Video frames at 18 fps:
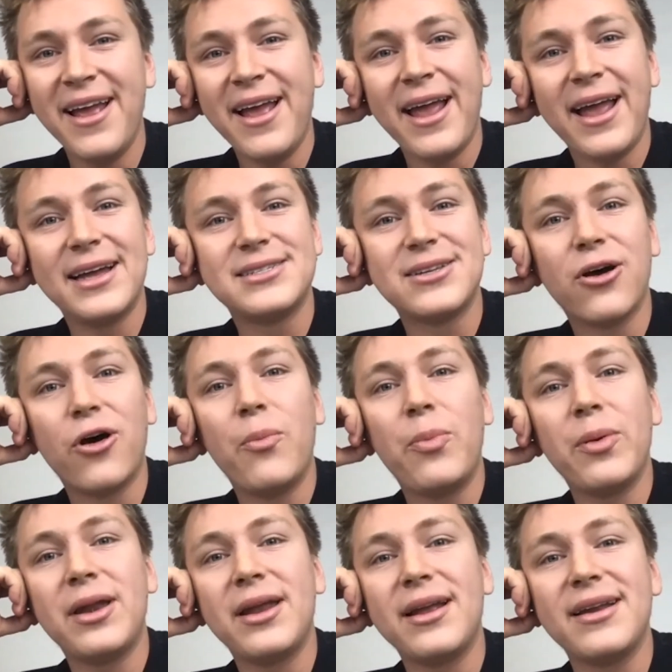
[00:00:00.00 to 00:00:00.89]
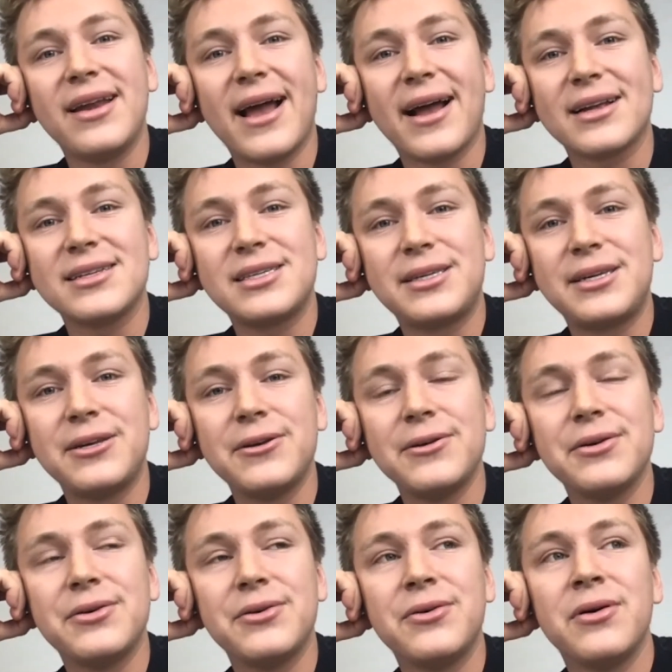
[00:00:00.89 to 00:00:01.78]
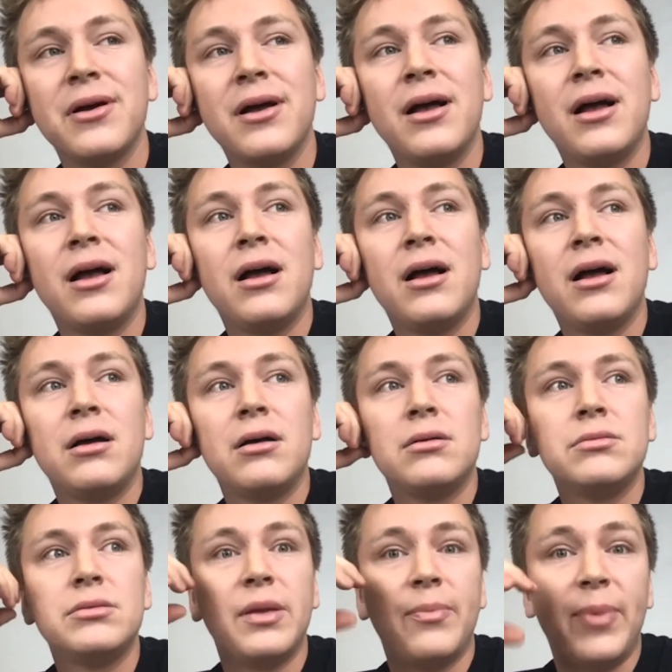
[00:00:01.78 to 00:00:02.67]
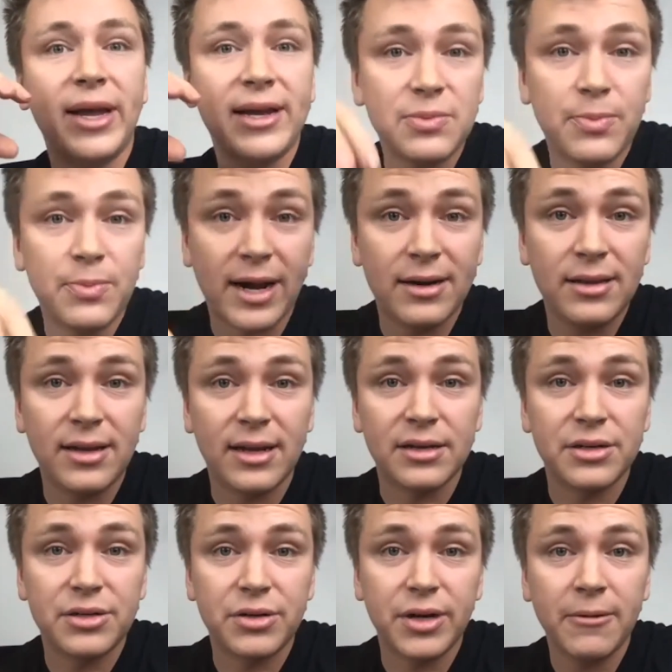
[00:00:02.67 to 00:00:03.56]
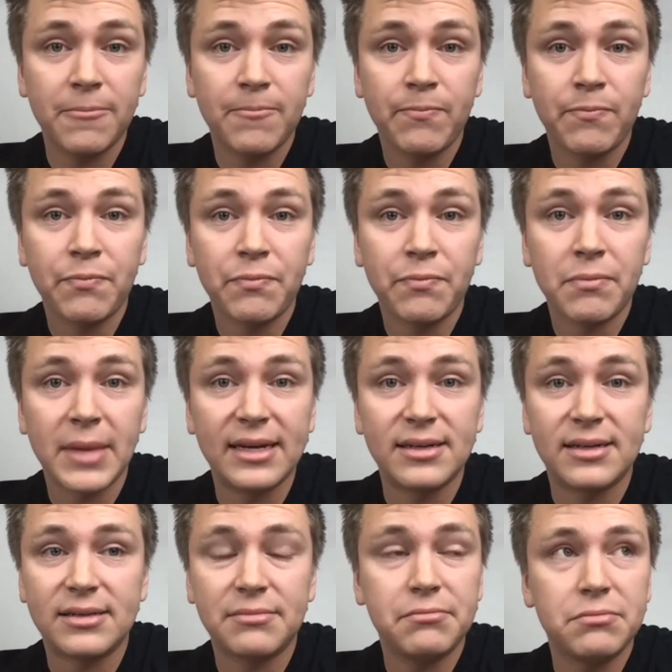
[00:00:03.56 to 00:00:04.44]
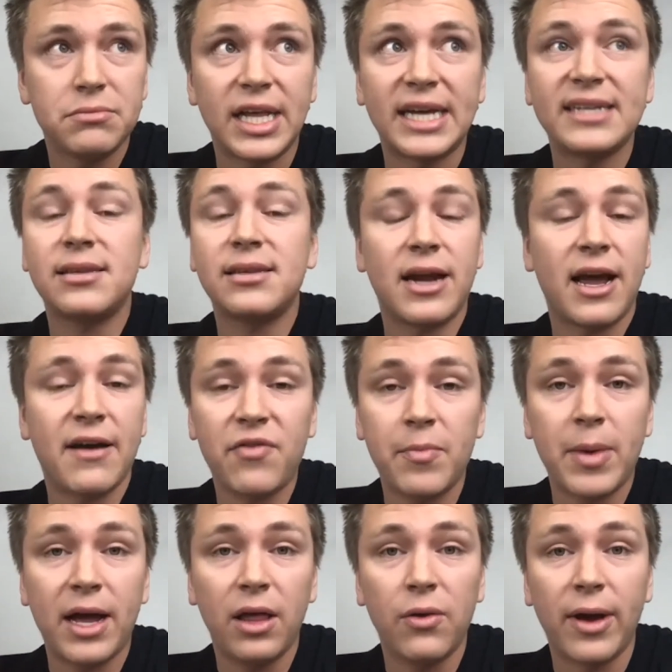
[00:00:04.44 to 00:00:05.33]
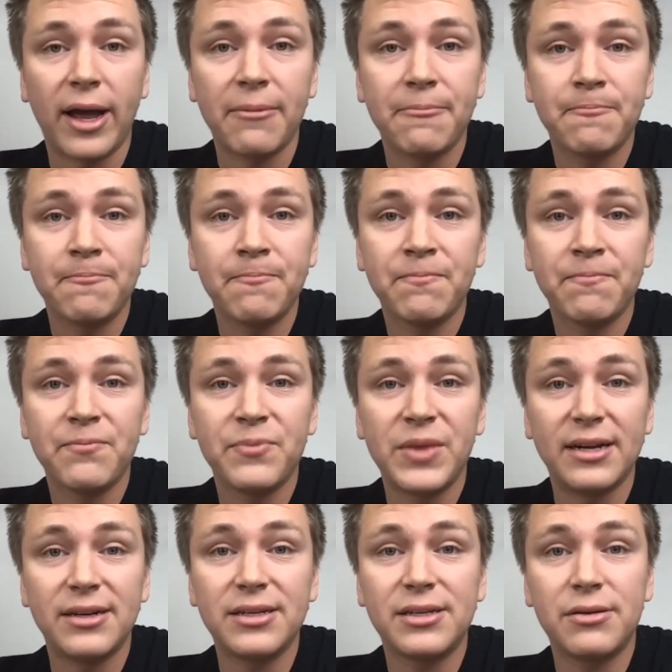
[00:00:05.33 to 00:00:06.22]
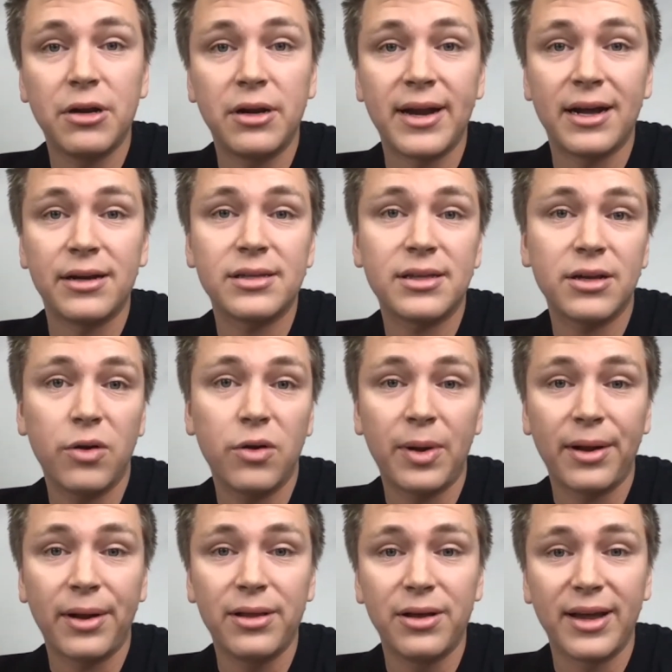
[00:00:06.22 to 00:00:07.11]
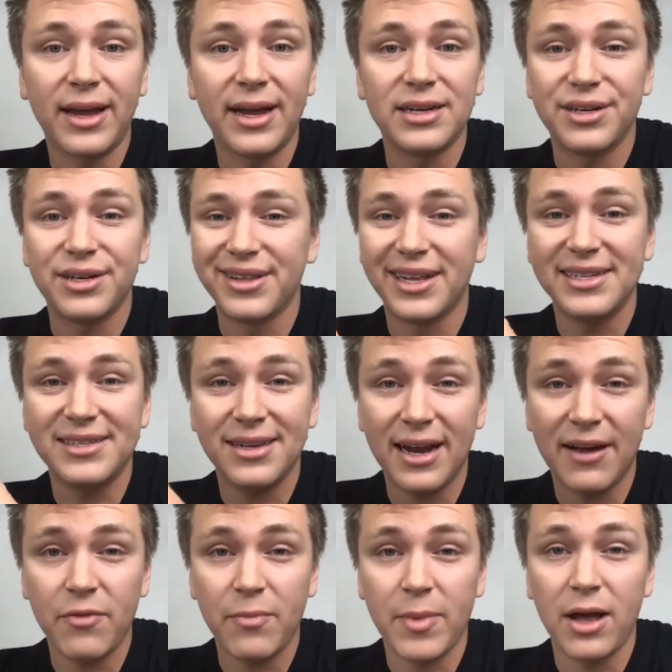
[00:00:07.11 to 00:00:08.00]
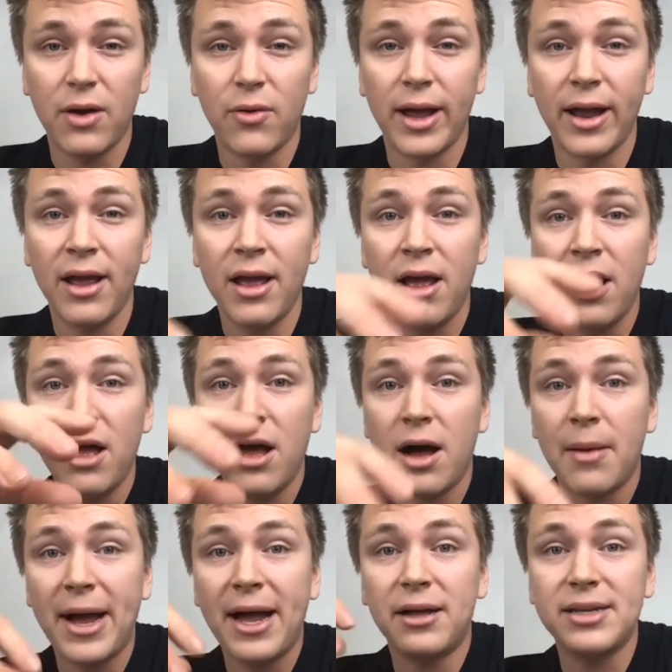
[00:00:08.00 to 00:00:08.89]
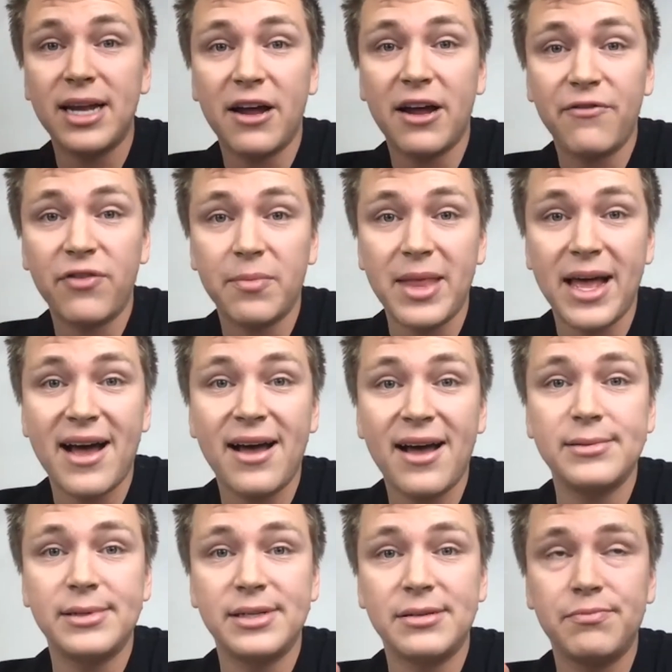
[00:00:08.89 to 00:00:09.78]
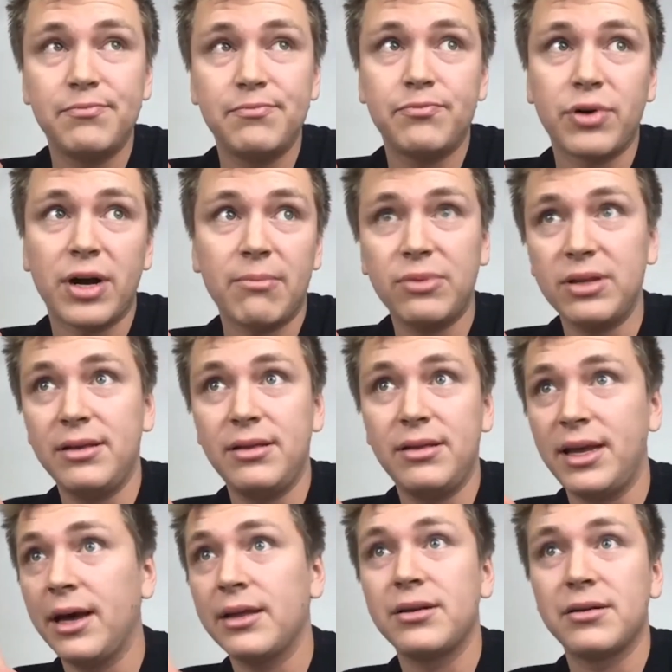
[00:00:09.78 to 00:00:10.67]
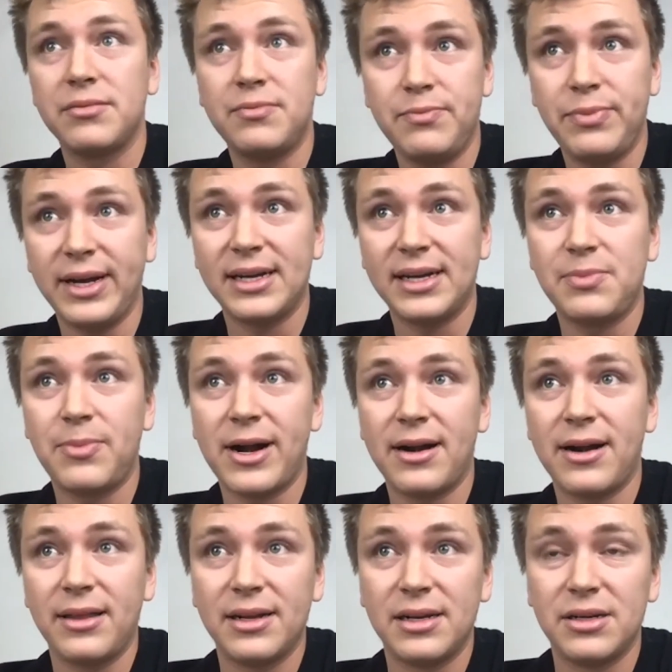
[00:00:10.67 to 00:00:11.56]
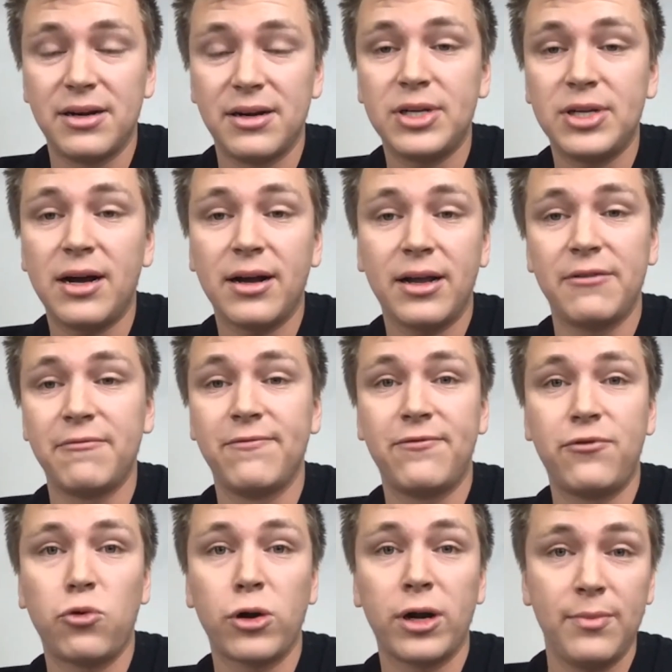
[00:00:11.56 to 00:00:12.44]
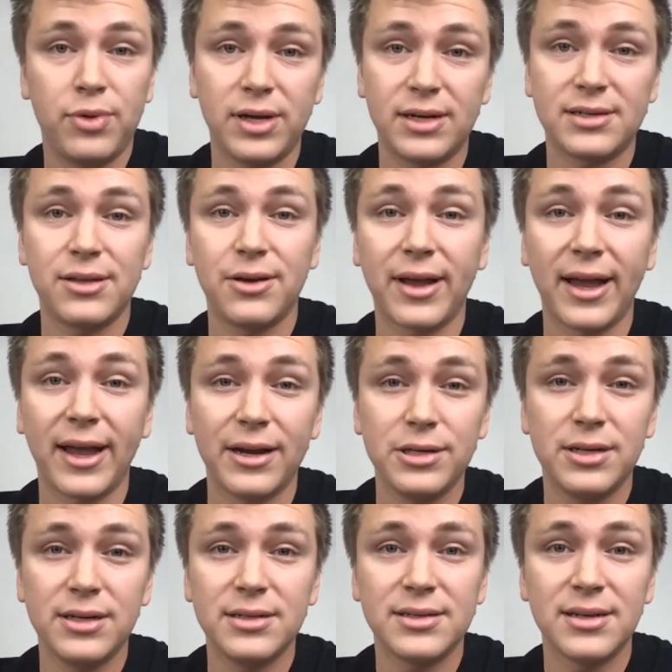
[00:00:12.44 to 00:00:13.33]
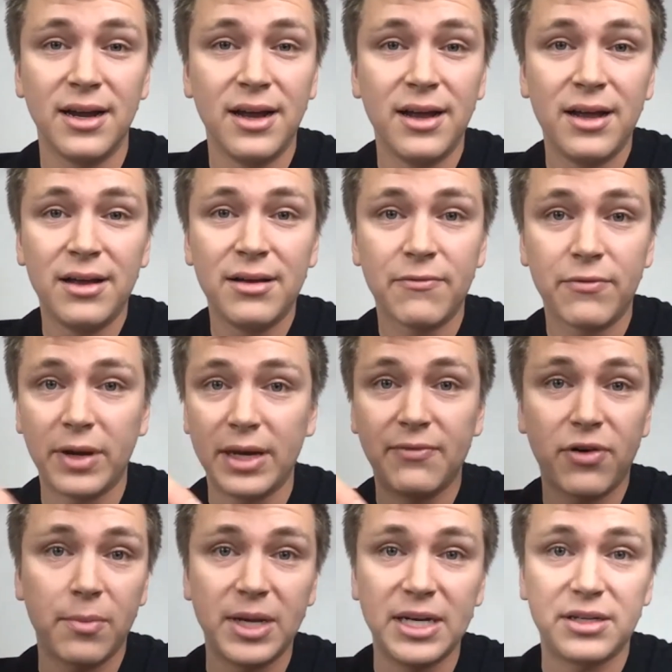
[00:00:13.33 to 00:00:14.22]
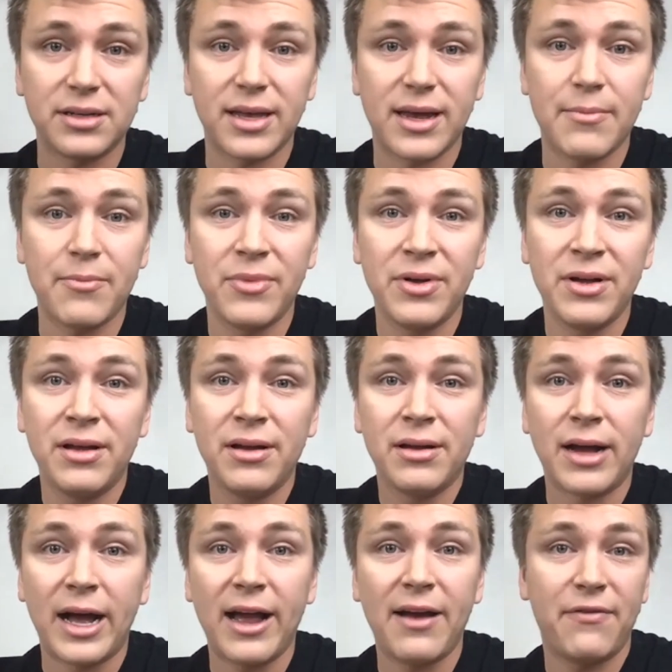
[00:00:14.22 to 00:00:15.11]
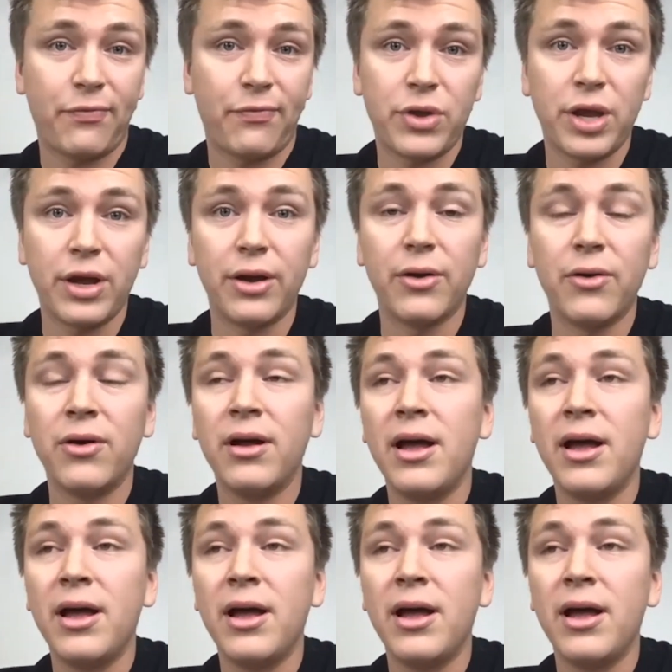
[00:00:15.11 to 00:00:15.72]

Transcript: is opening next to the biggest brand in the industry, is less than half a mile away. They just announced they're opening a location less than half a mile away. A mile down from that is probably the other biggest brand in the industry. I'm talking 40 plus locations from each of them. I have 2.